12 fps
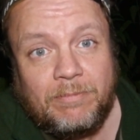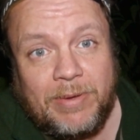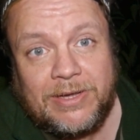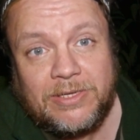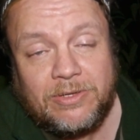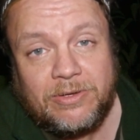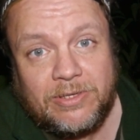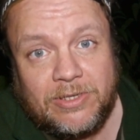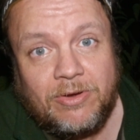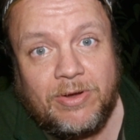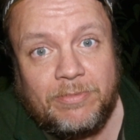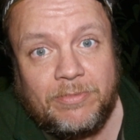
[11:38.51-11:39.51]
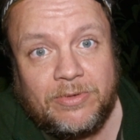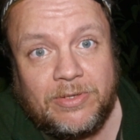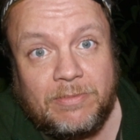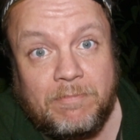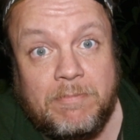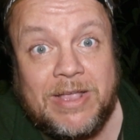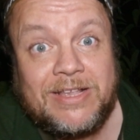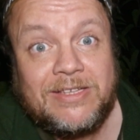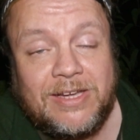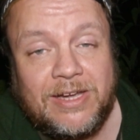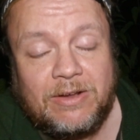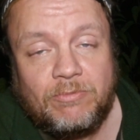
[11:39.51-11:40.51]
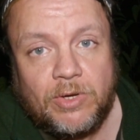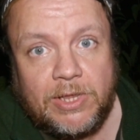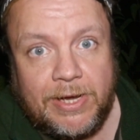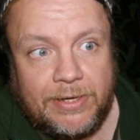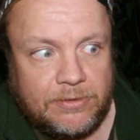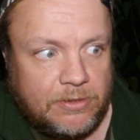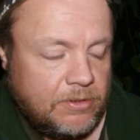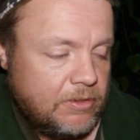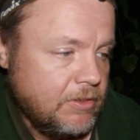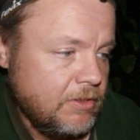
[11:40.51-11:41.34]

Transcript: bankside time to meditate and relax